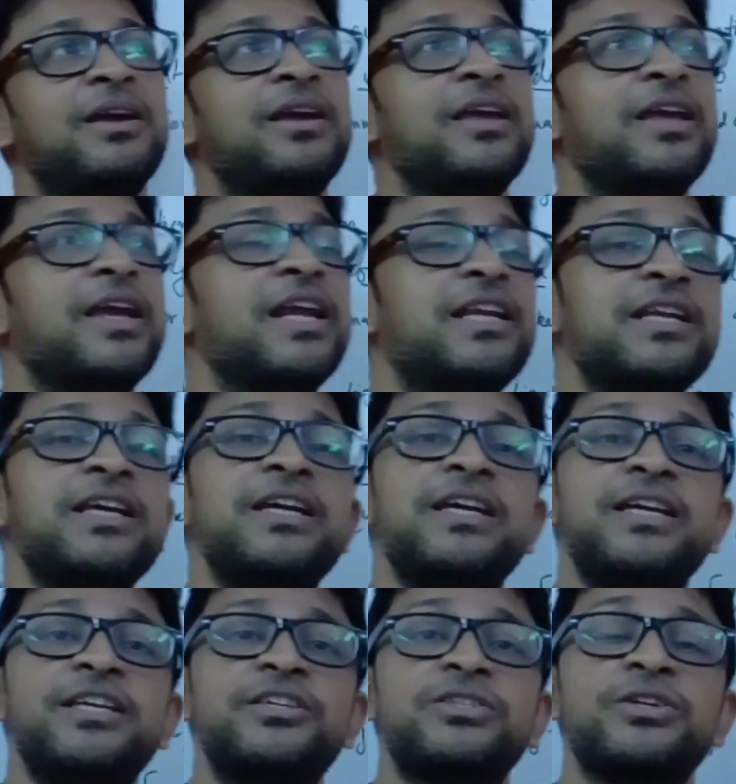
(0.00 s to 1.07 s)
It
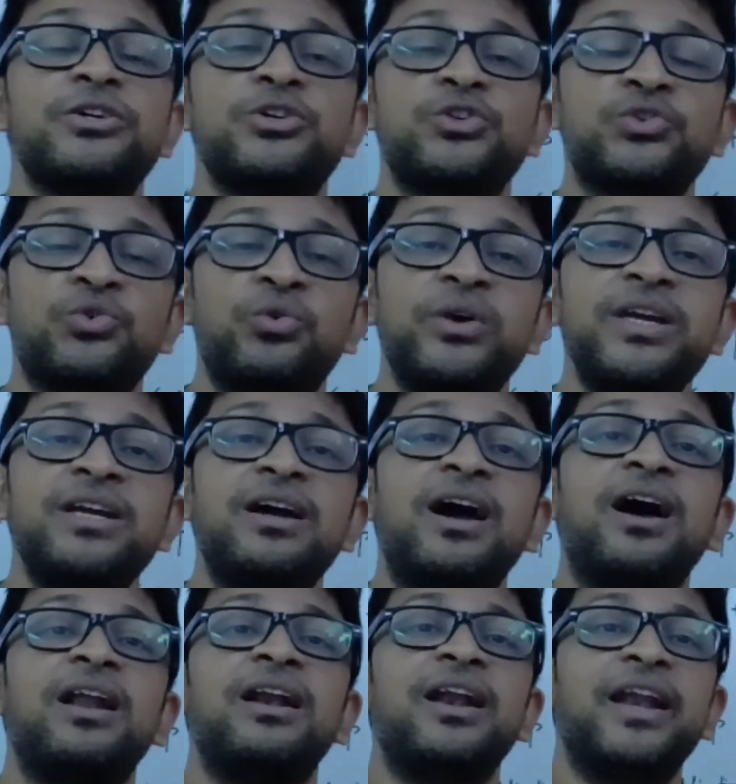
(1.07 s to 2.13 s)
is showing
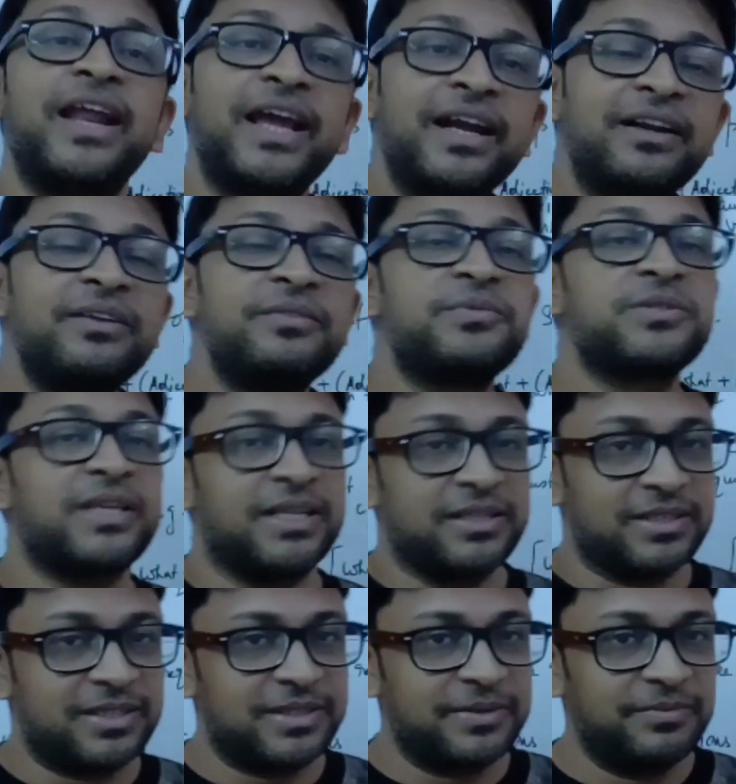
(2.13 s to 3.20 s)
a negative
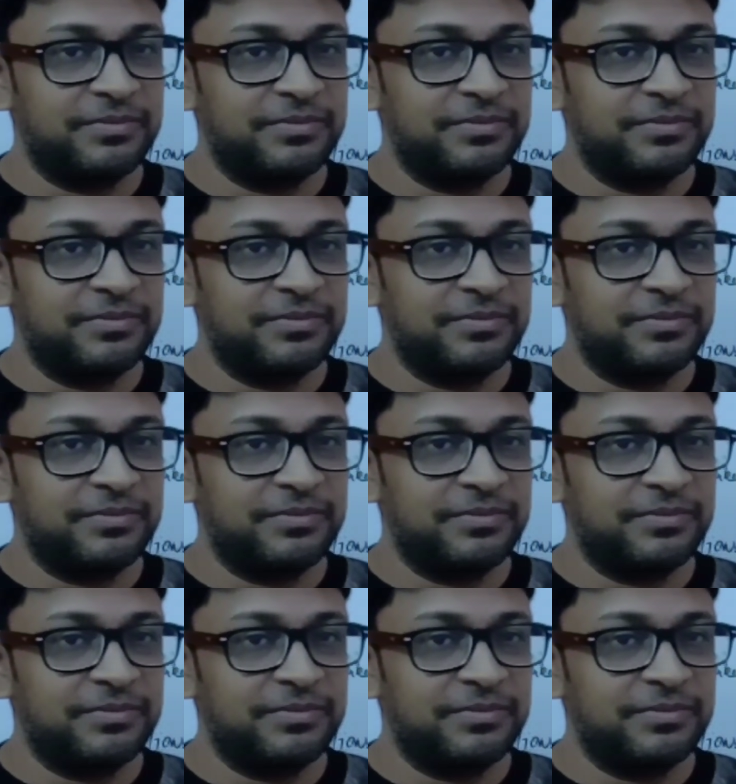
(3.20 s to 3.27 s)
sense.